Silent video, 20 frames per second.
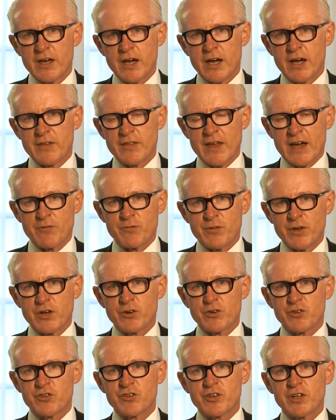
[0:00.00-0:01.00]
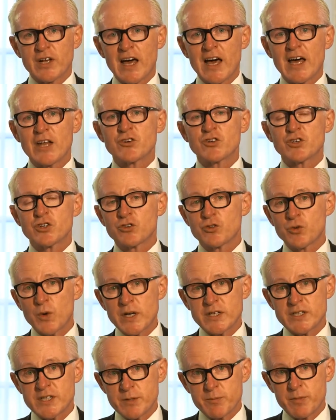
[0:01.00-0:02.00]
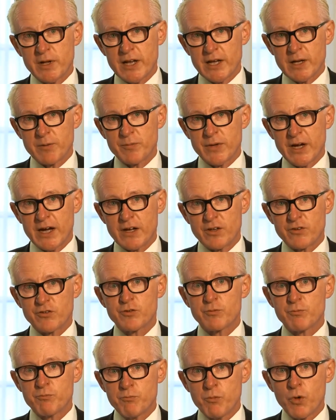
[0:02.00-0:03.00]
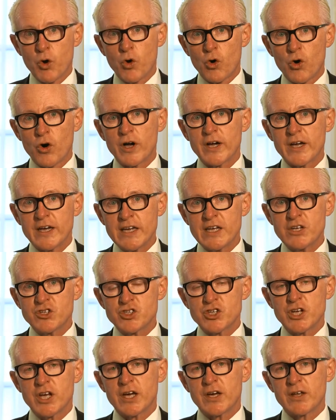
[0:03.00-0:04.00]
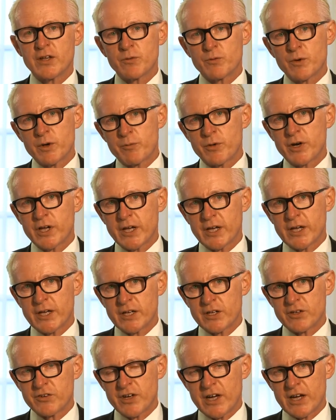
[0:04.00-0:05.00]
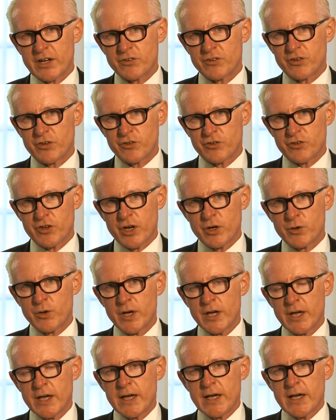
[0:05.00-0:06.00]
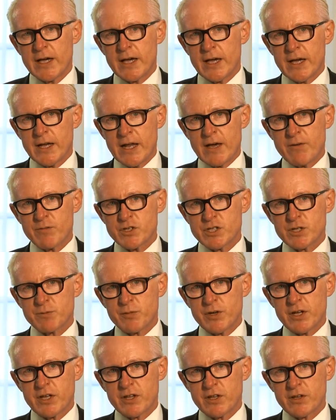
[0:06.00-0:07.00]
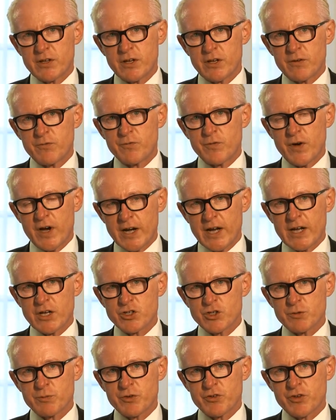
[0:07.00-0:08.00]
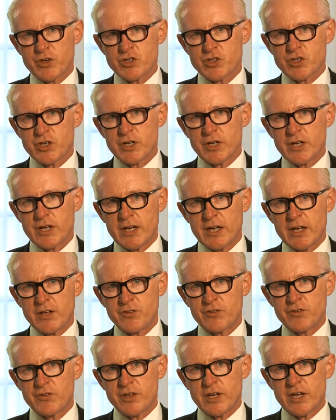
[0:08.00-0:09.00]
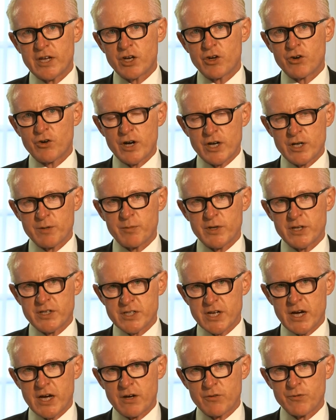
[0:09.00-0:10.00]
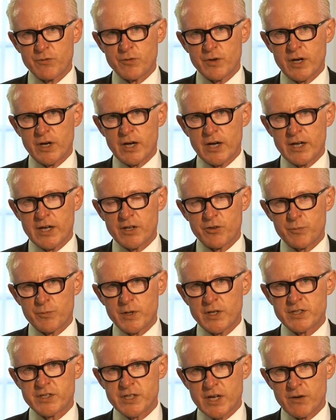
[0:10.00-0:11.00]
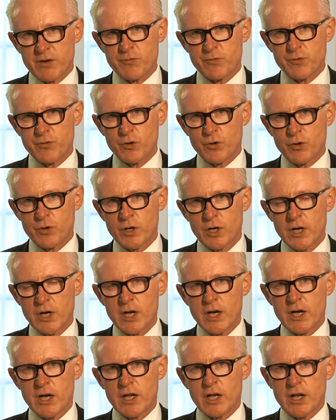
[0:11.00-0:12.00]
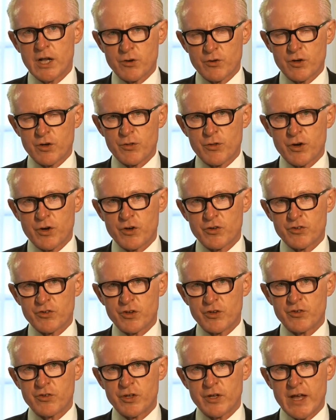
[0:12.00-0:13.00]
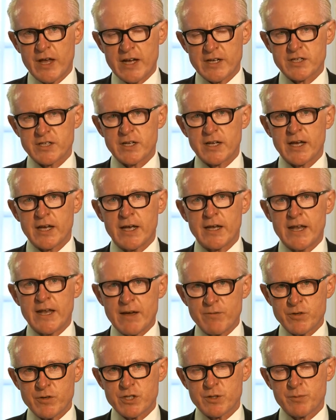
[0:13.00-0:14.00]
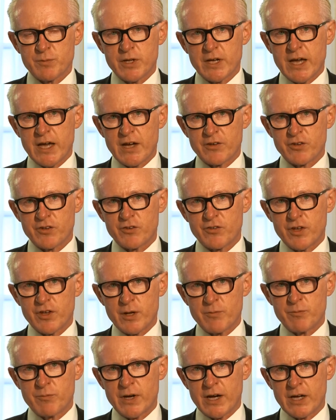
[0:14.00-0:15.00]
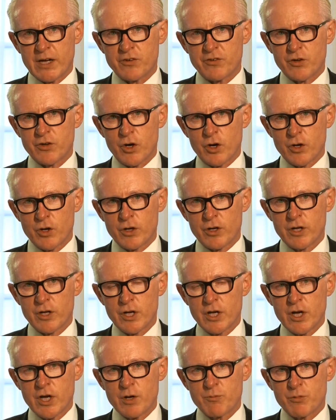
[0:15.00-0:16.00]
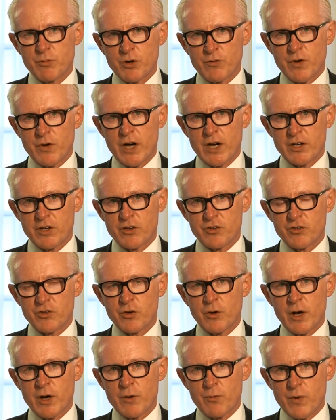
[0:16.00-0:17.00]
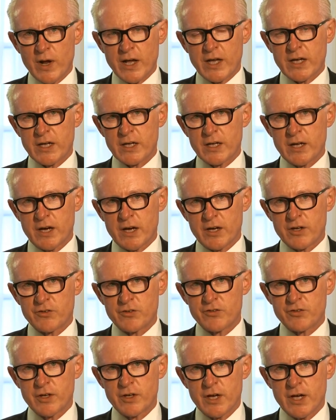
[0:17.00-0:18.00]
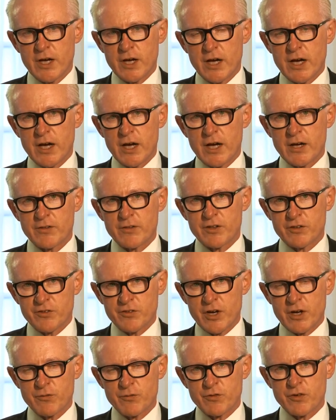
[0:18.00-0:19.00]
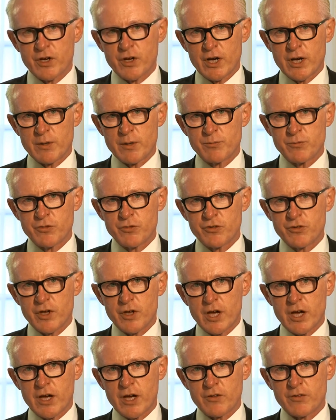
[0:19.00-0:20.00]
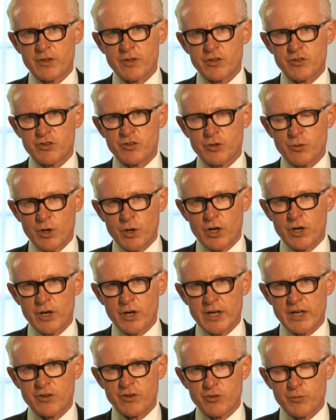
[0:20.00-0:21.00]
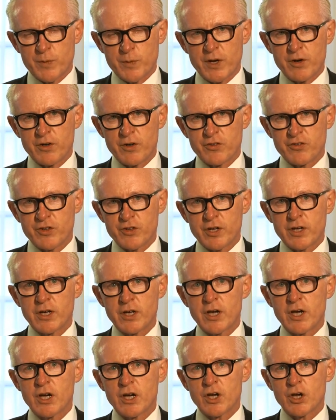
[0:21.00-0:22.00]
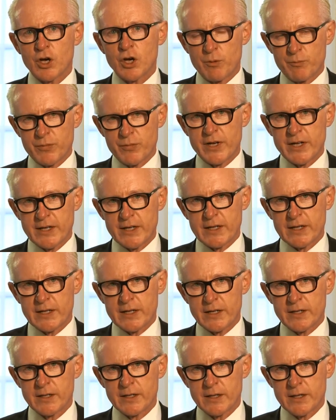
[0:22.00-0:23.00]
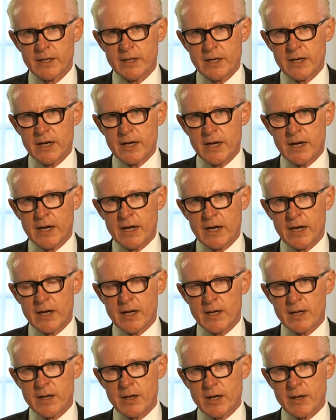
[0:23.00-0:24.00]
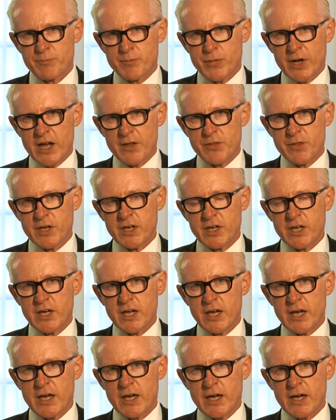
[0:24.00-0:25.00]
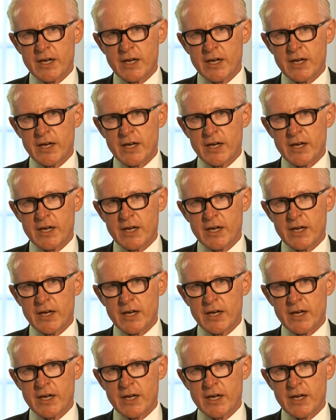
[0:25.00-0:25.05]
that figure is still £120 billion more each year than we're bringing in taxes. So inevitably, the financial position is incredibly tough, and it's been tough for local authorities, and that inevitably has its impact on providers. So I recognise the tough times that you are experiencing completely. But I think,